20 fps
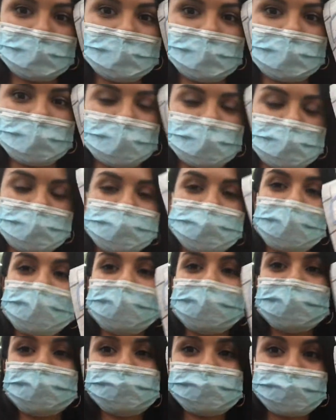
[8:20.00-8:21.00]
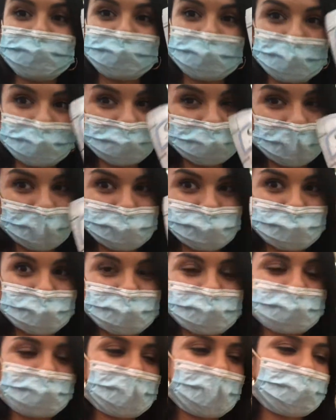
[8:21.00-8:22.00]
I just wanted to give some fun facts about
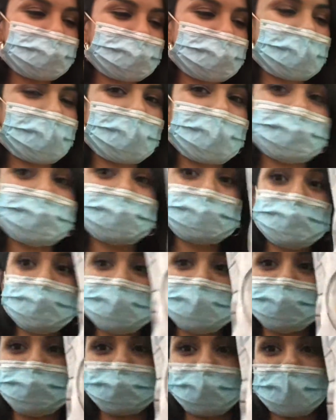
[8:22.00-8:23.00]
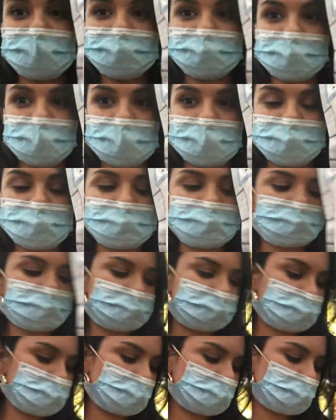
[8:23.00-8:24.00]
tilapia. This one is farm raised,
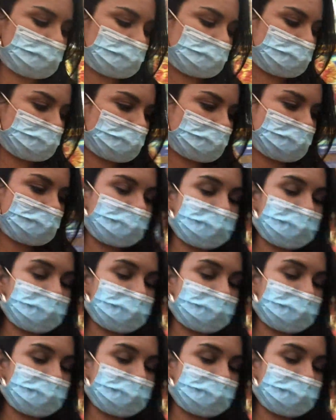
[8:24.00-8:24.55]
so when